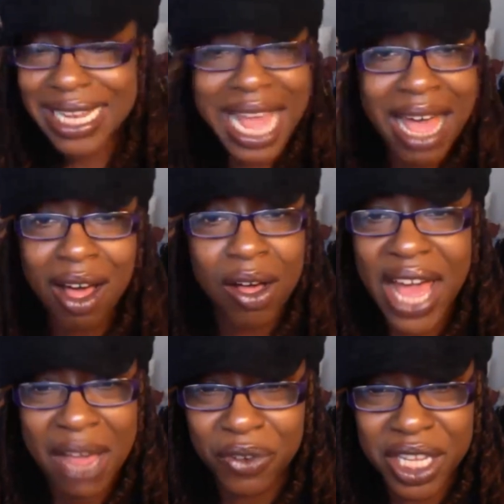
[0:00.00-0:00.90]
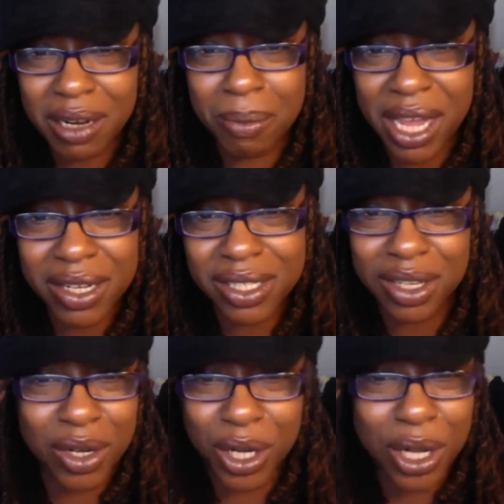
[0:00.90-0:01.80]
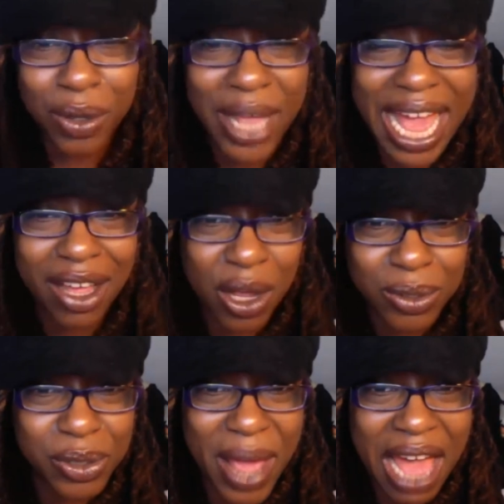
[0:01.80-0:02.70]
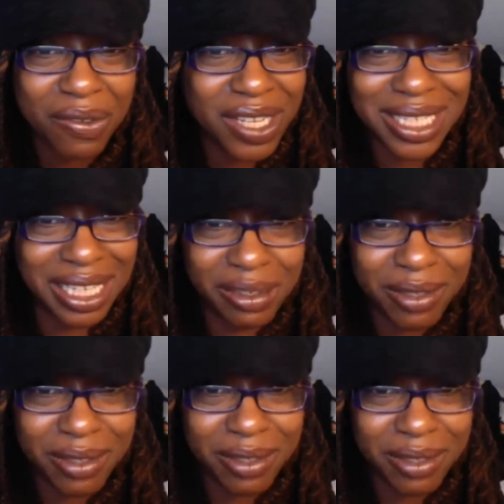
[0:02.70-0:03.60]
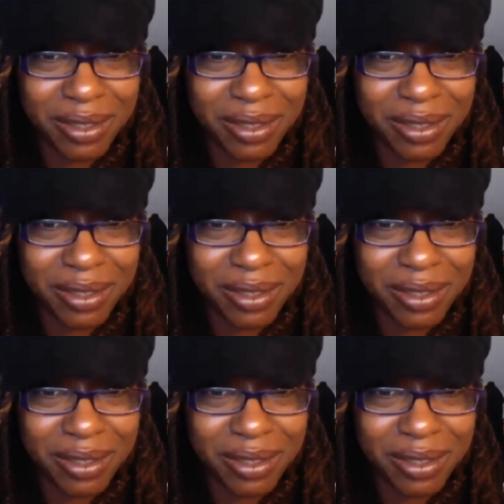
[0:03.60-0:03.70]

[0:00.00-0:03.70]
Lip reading: Not all African Americans are going to go to Africa and live there.